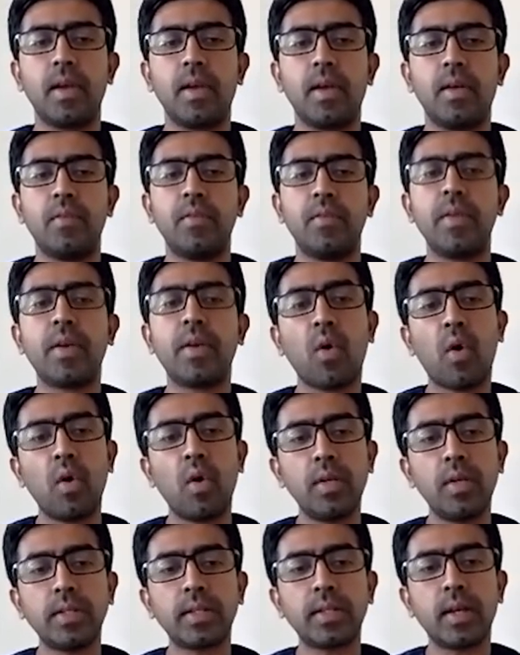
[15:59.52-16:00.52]
We
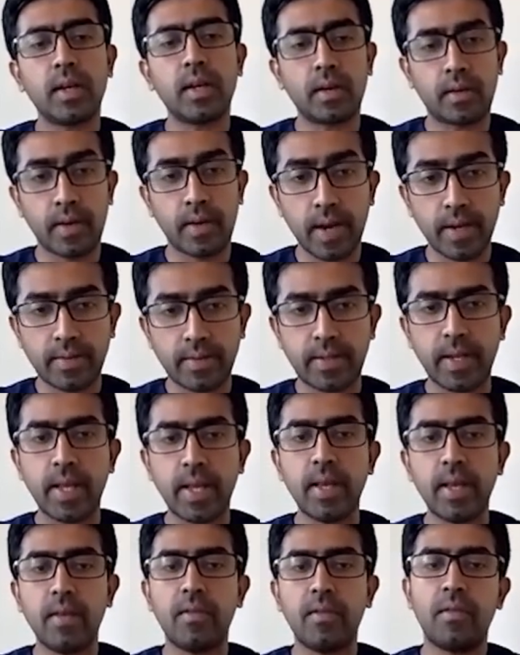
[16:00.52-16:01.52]
call grade
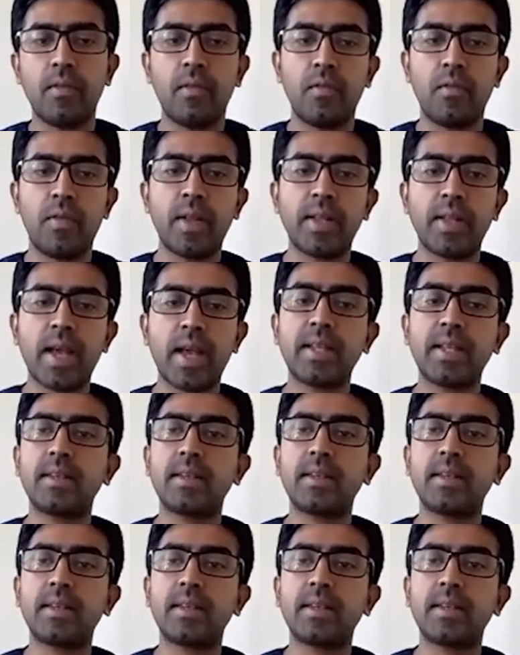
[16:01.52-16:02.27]
3 when there is